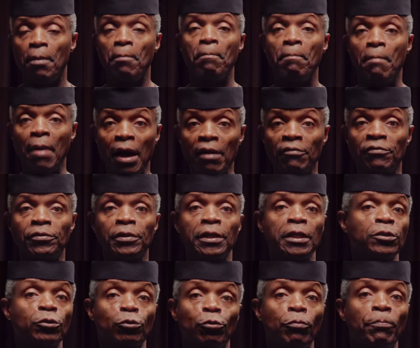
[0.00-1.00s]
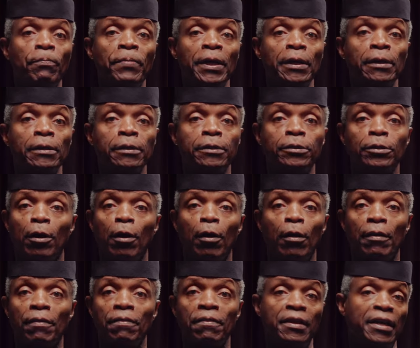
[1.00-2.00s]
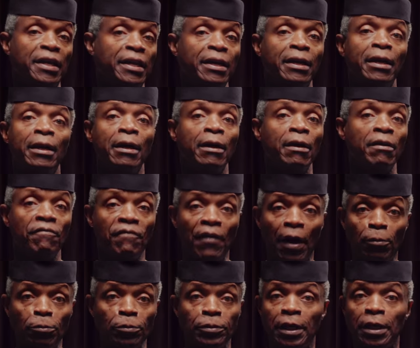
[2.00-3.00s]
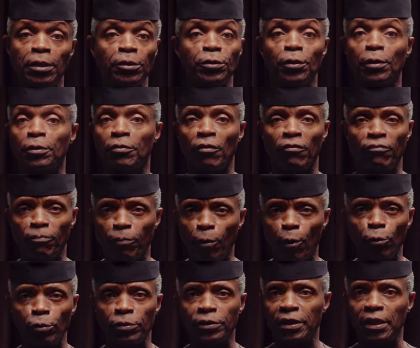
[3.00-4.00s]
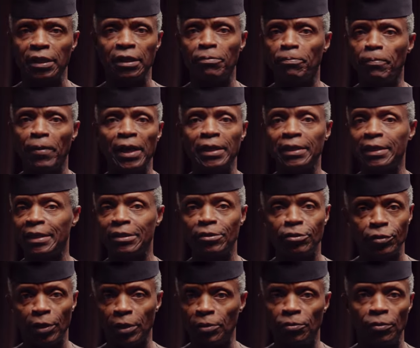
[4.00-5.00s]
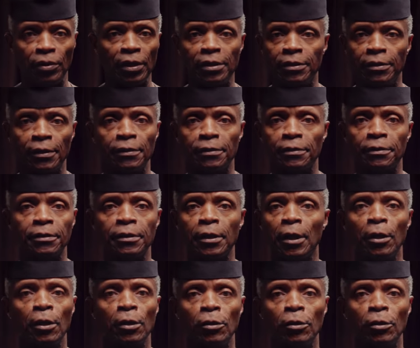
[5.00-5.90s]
mavericks who built on the foundation of post-independence generations